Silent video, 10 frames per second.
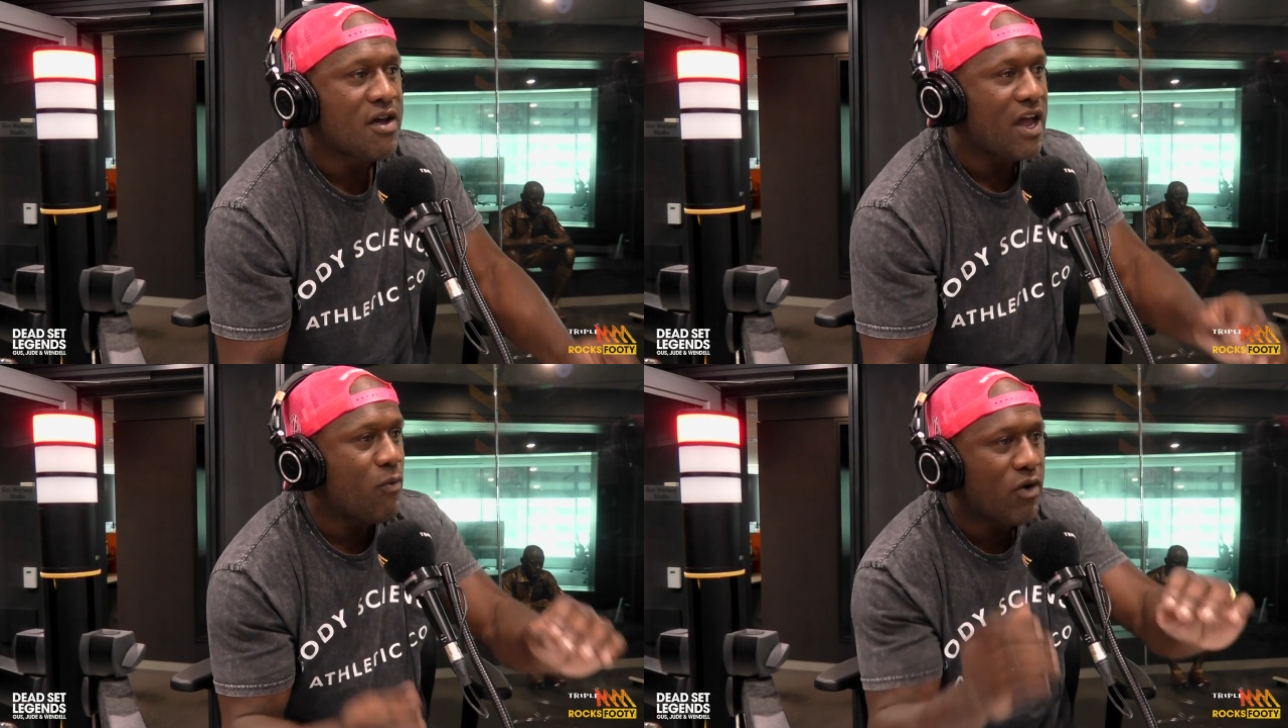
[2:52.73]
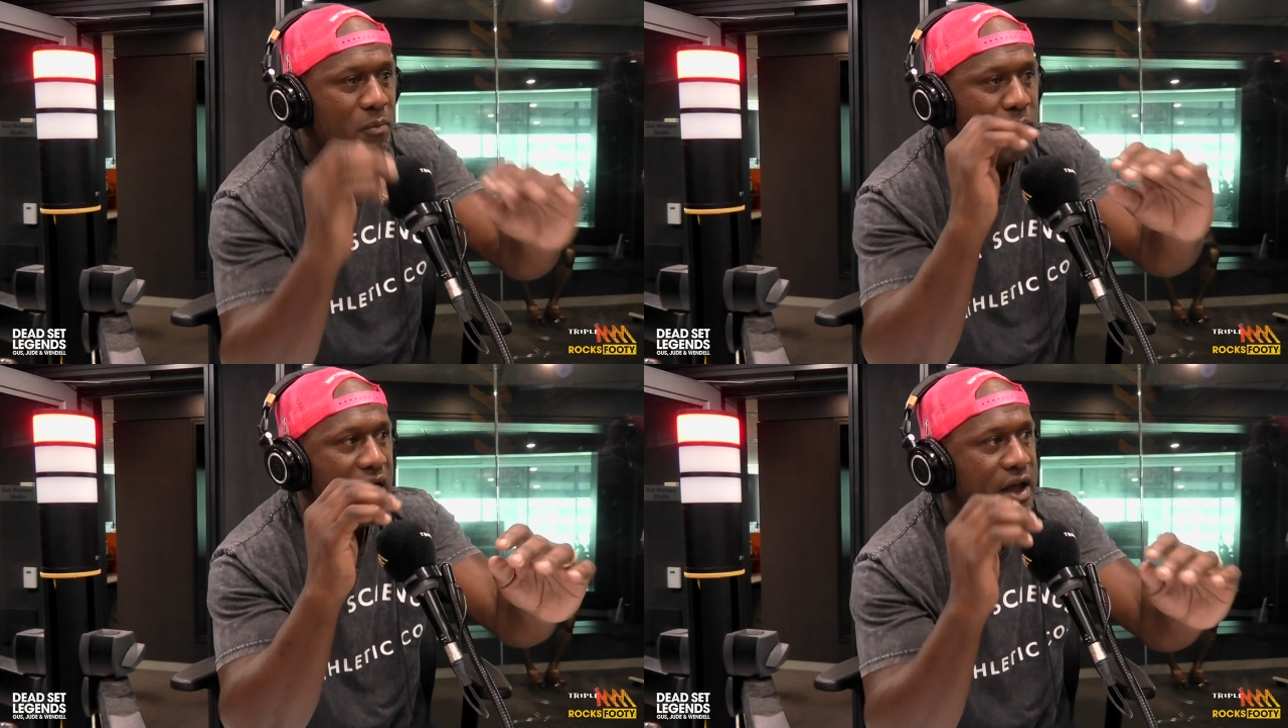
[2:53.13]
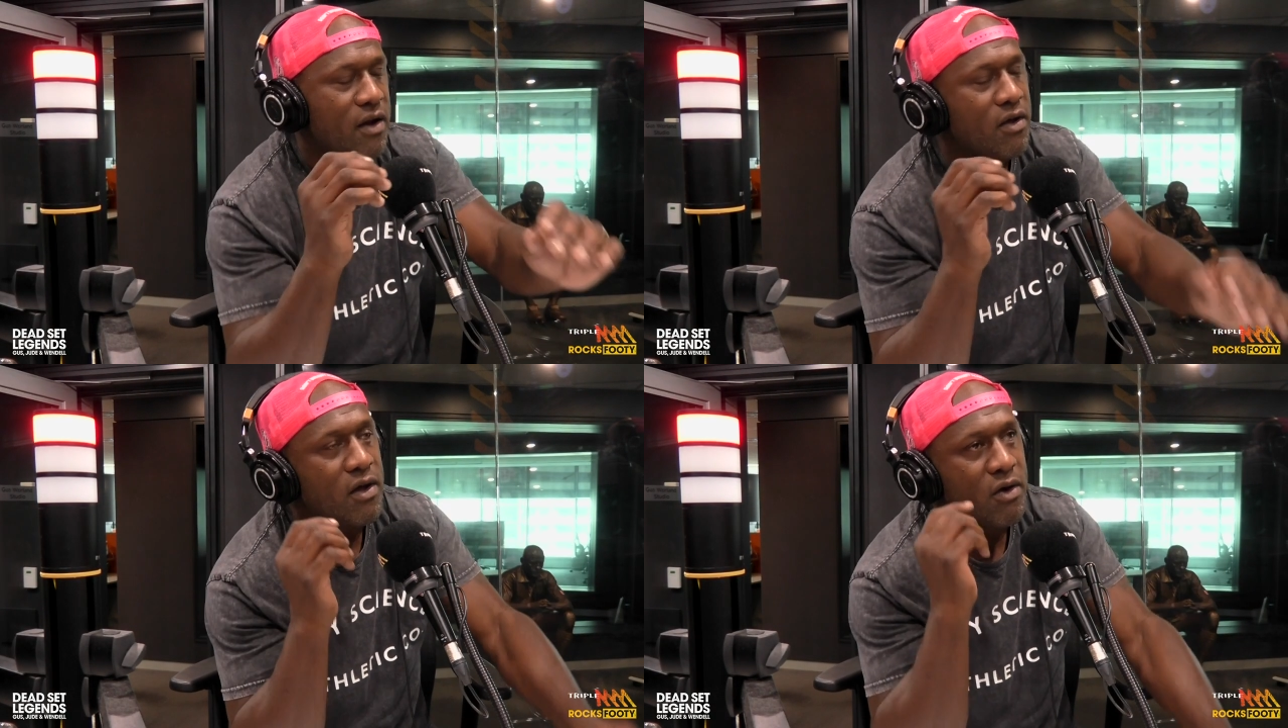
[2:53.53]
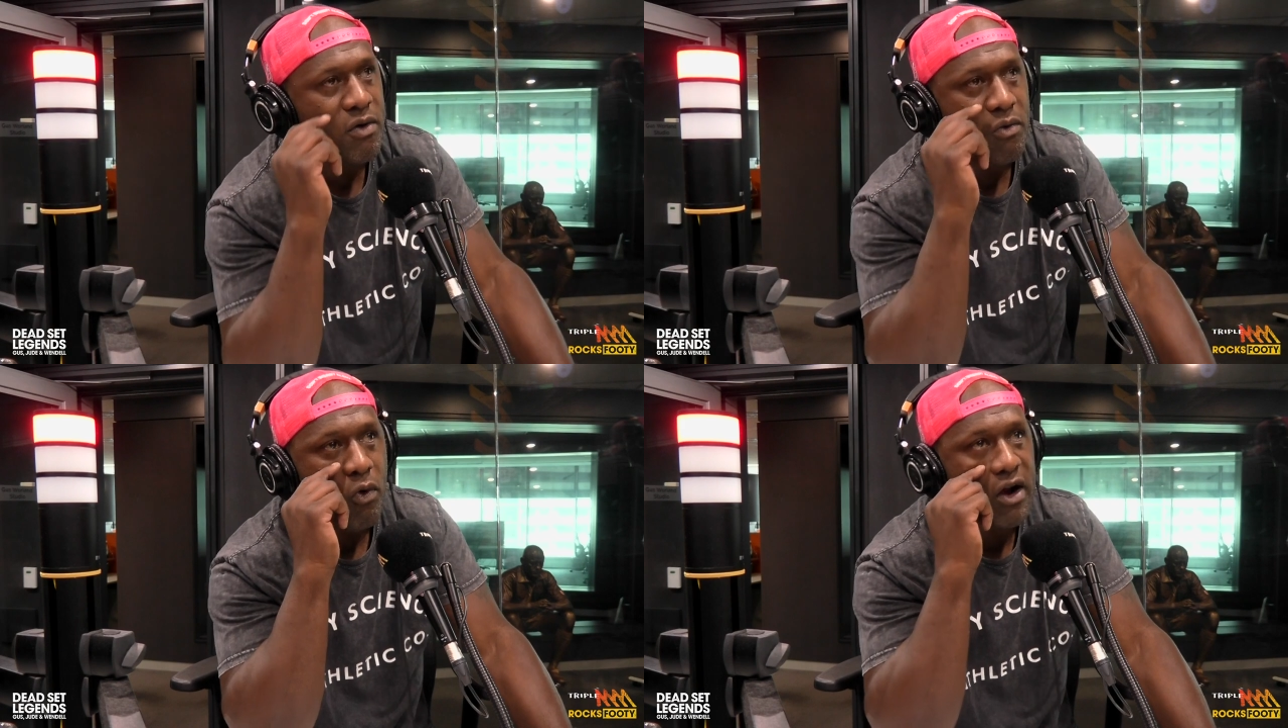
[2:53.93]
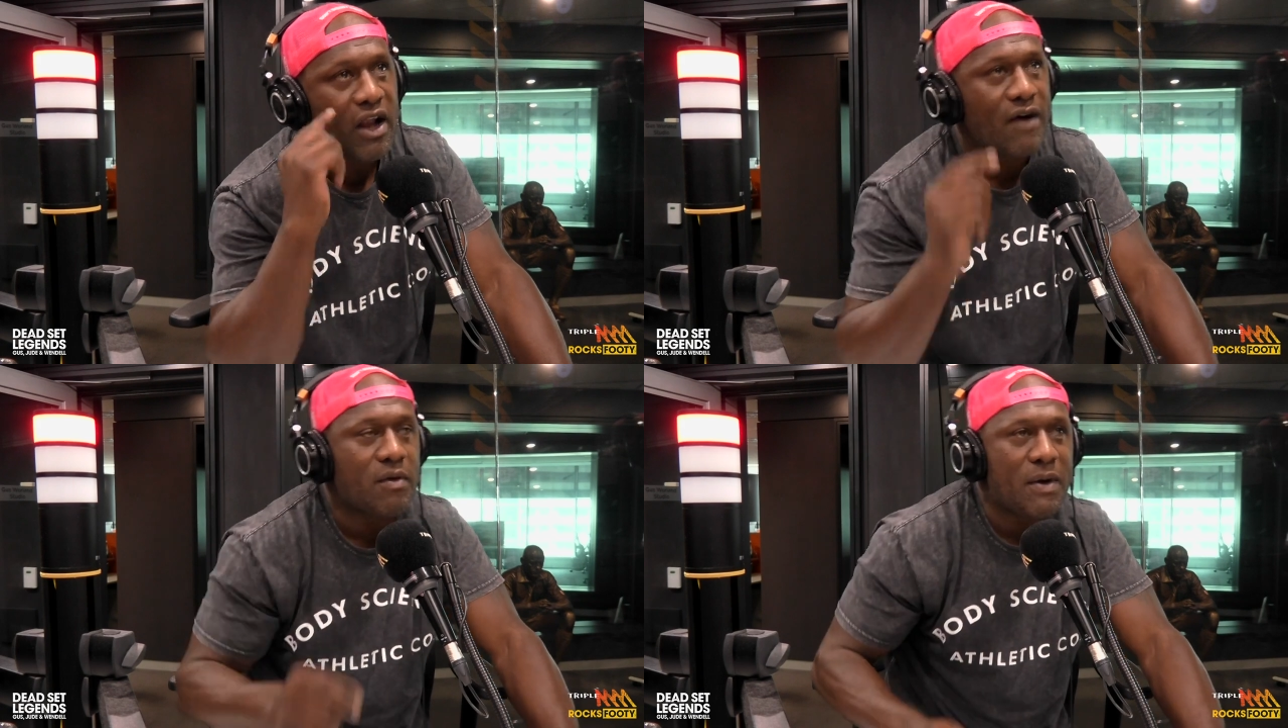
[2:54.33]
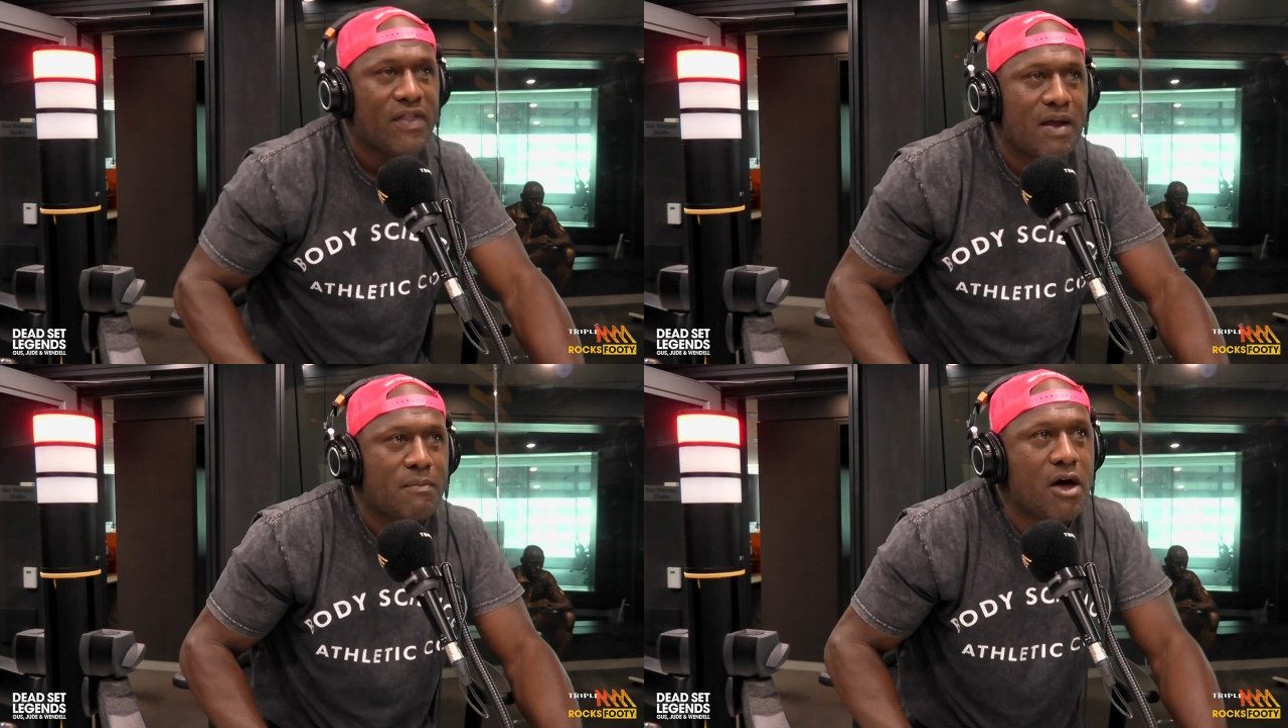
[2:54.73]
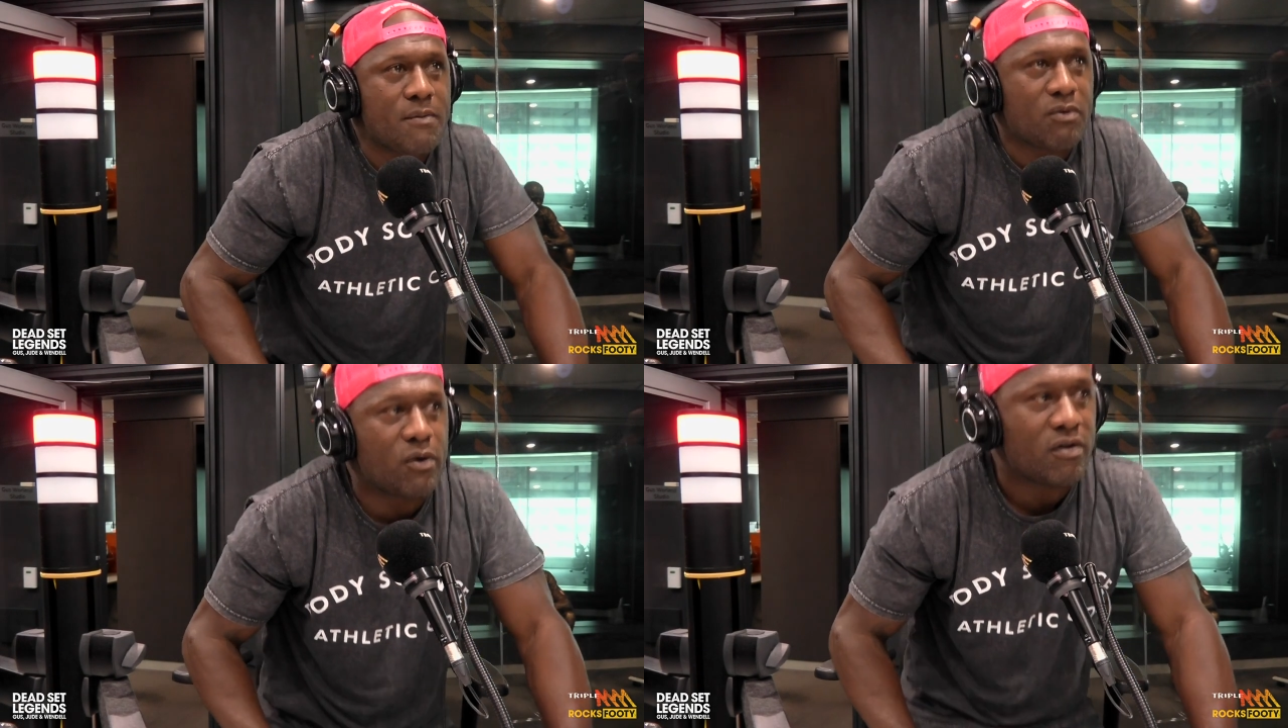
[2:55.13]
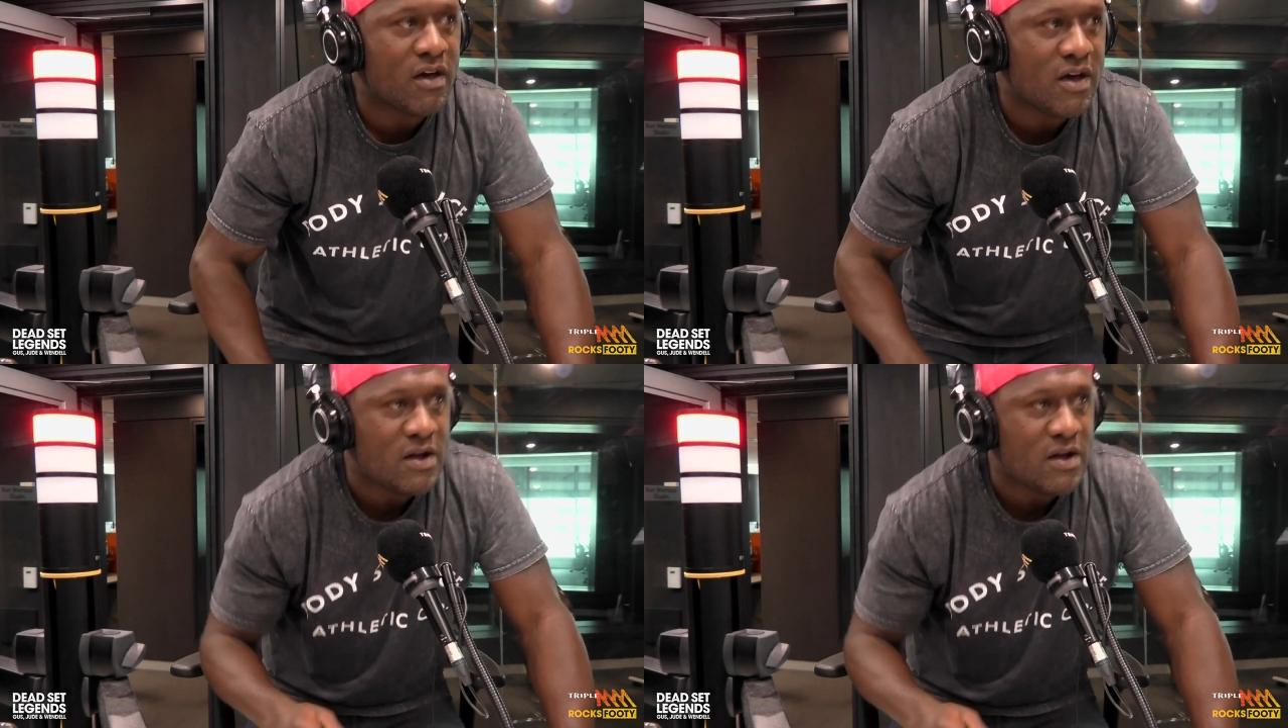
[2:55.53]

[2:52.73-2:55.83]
And when I played it, what I loved about that moment was